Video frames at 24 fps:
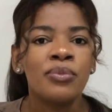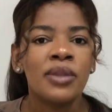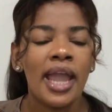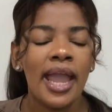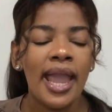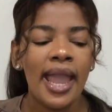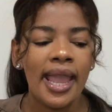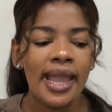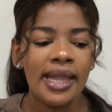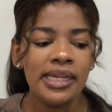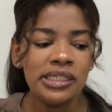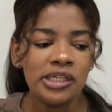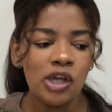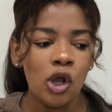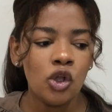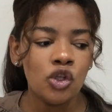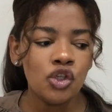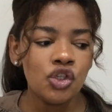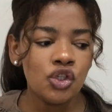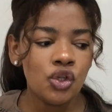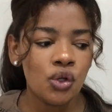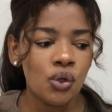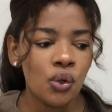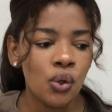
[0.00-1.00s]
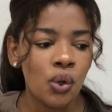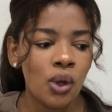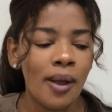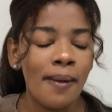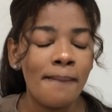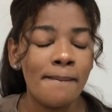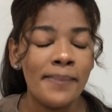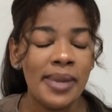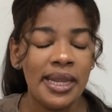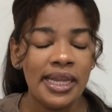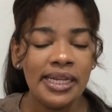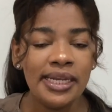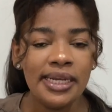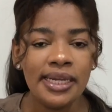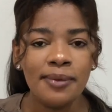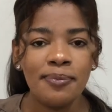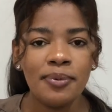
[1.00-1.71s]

and also mainly